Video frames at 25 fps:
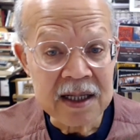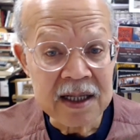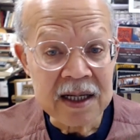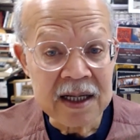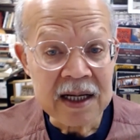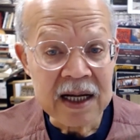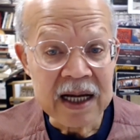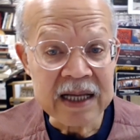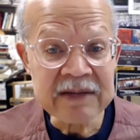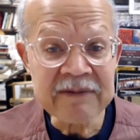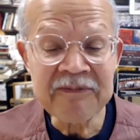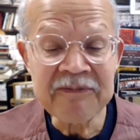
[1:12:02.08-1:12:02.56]

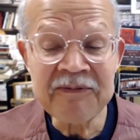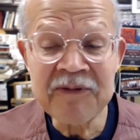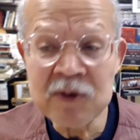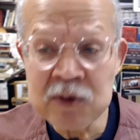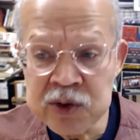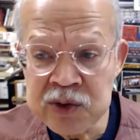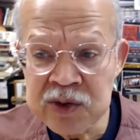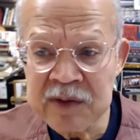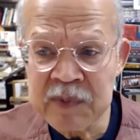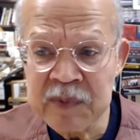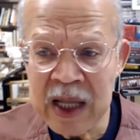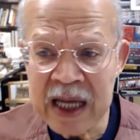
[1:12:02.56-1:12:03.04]
And the
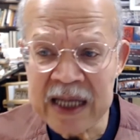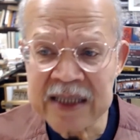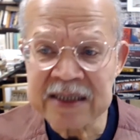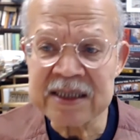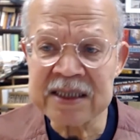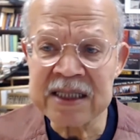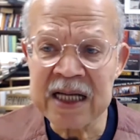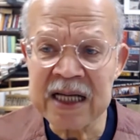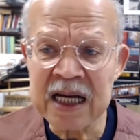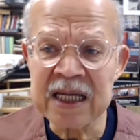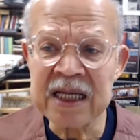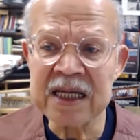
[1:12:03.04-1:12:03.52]
future of Black
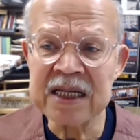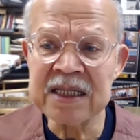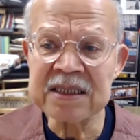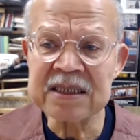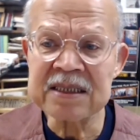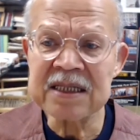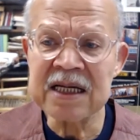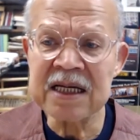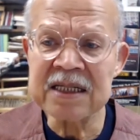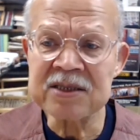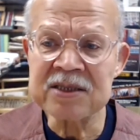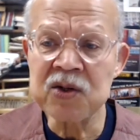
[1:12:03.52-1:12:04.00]

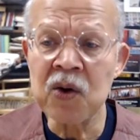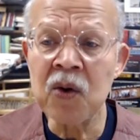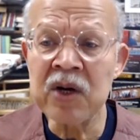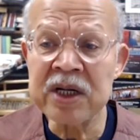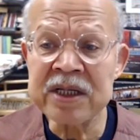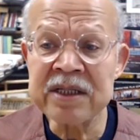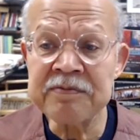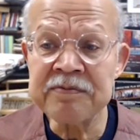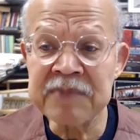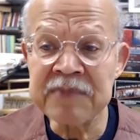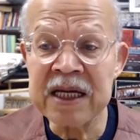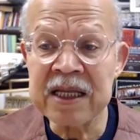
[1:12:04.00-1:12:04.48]
Studies is going
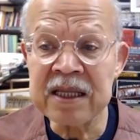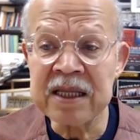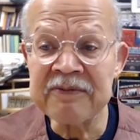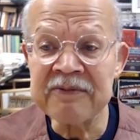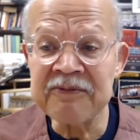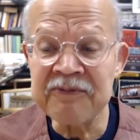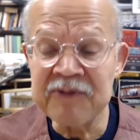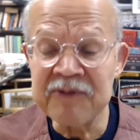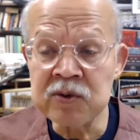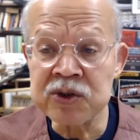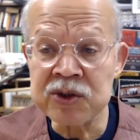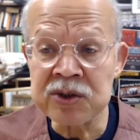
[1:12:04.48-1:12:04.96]
to be the
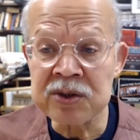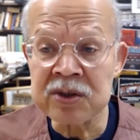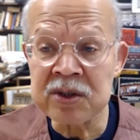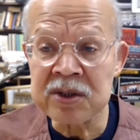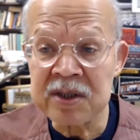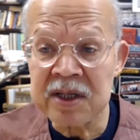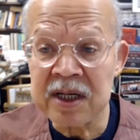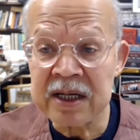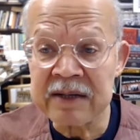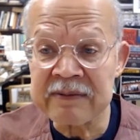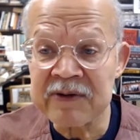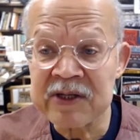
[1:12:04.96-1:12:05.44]
future
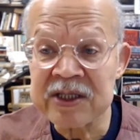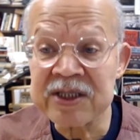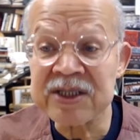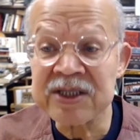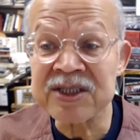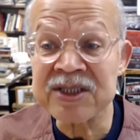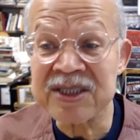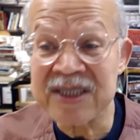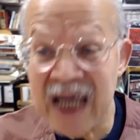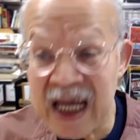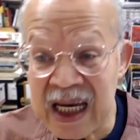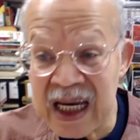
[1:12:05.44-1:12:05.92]
of
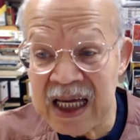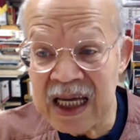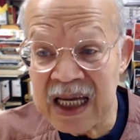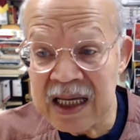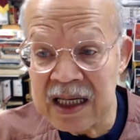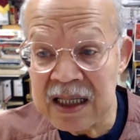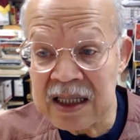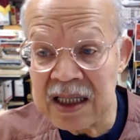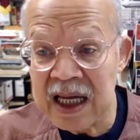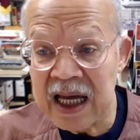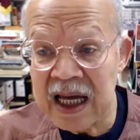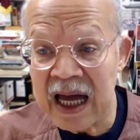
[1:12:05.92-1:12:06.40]
study
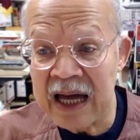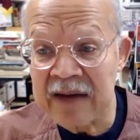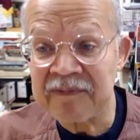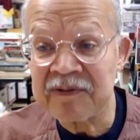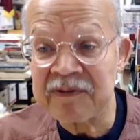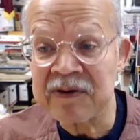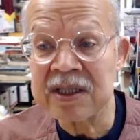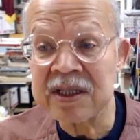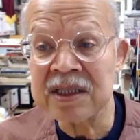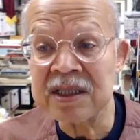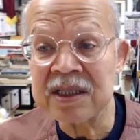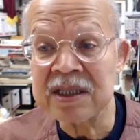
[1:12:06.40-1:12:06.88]
in the
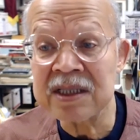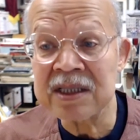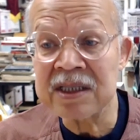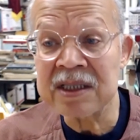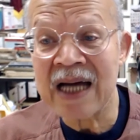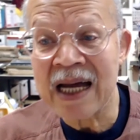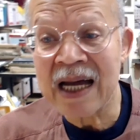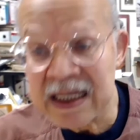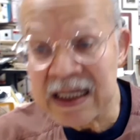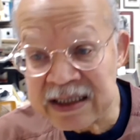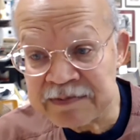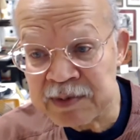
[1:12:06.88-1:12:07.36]
African
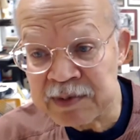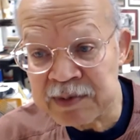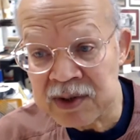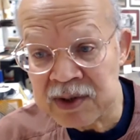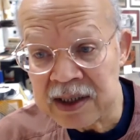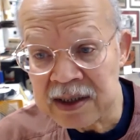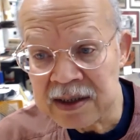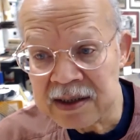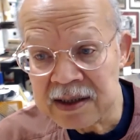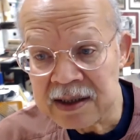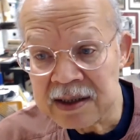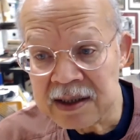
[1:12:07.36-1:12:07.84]
diaspora.
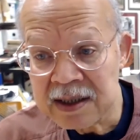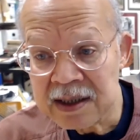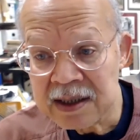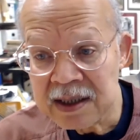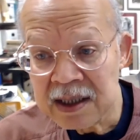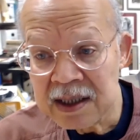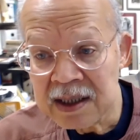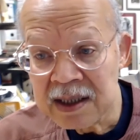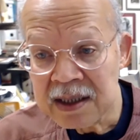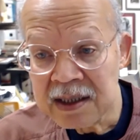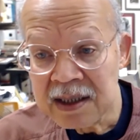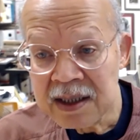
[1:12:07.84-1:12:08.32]

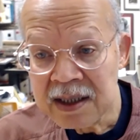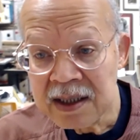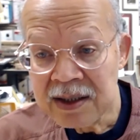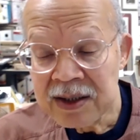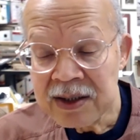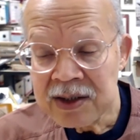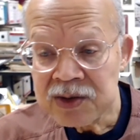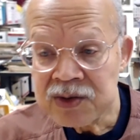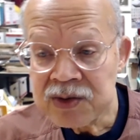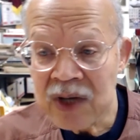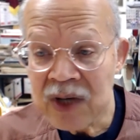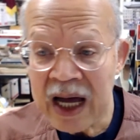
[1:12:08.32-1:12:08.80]

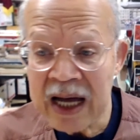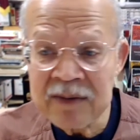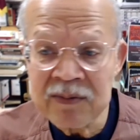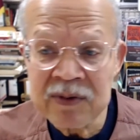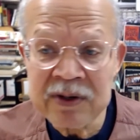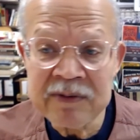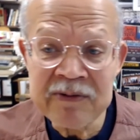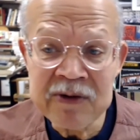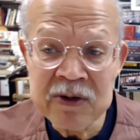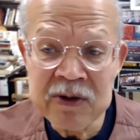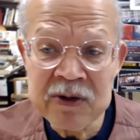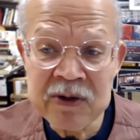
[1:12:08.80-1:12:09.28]
So I
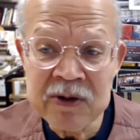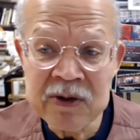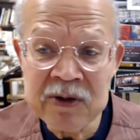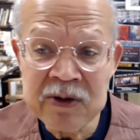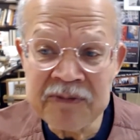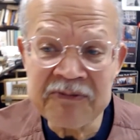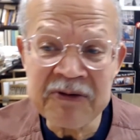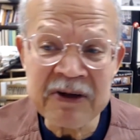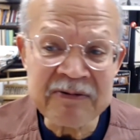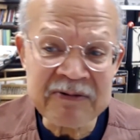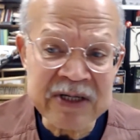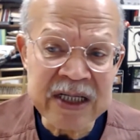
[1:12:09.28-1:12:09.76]
review
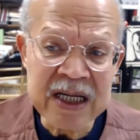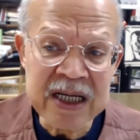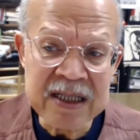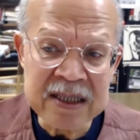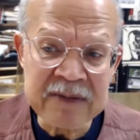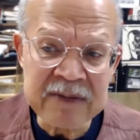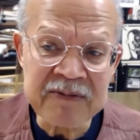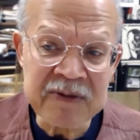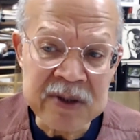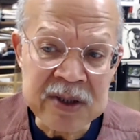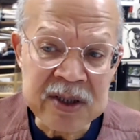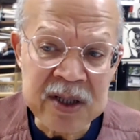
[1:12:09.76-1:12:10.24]
15
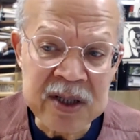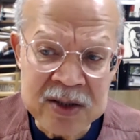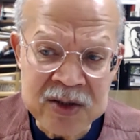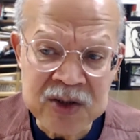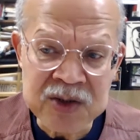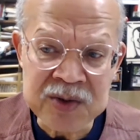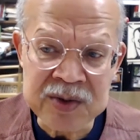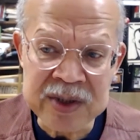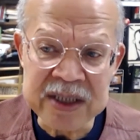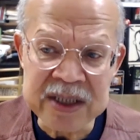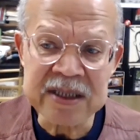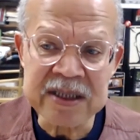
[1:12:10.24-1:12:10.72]
different
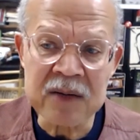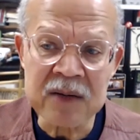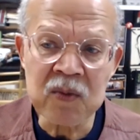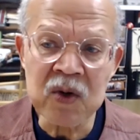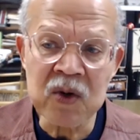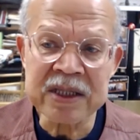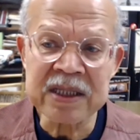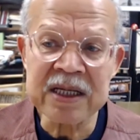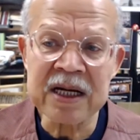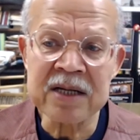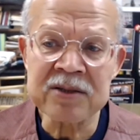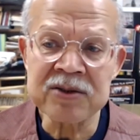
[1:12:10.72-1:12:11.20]
countries and
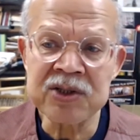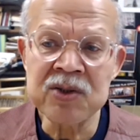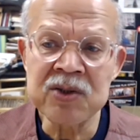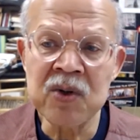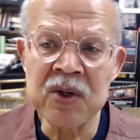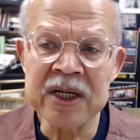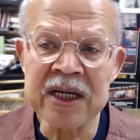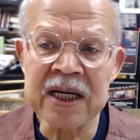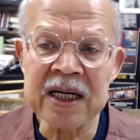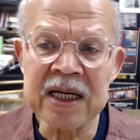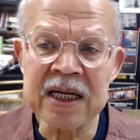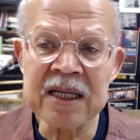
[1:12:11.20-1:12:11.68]
what they're
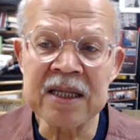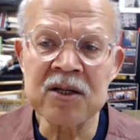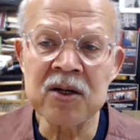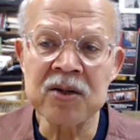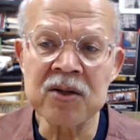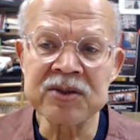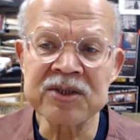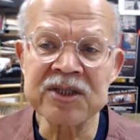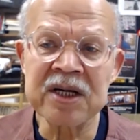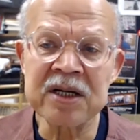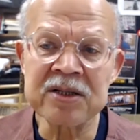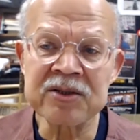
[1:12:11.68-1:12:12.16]
doing in
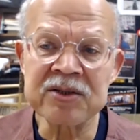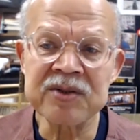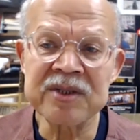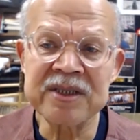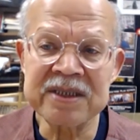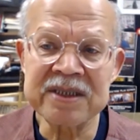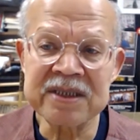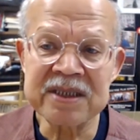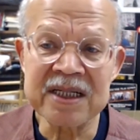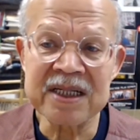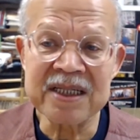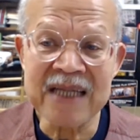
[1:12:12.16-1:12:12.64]
those countries
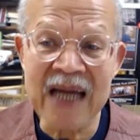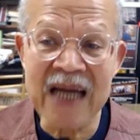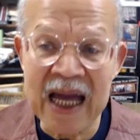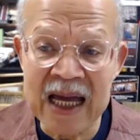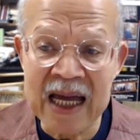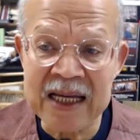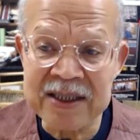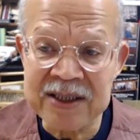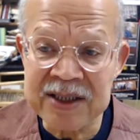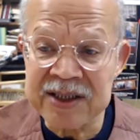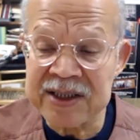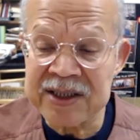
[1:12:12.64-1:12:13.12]

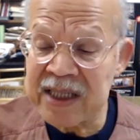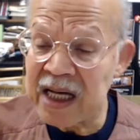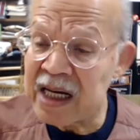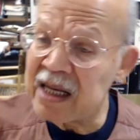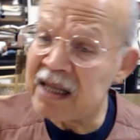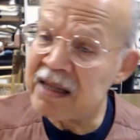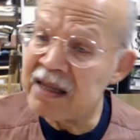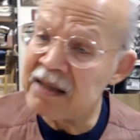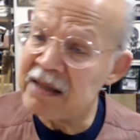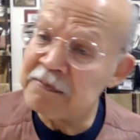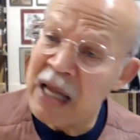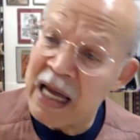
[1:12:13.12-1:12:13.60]
today to study
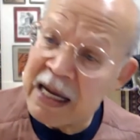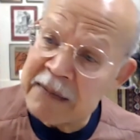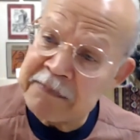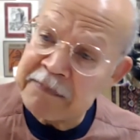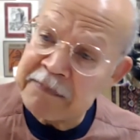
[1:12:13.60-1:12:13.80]
the Black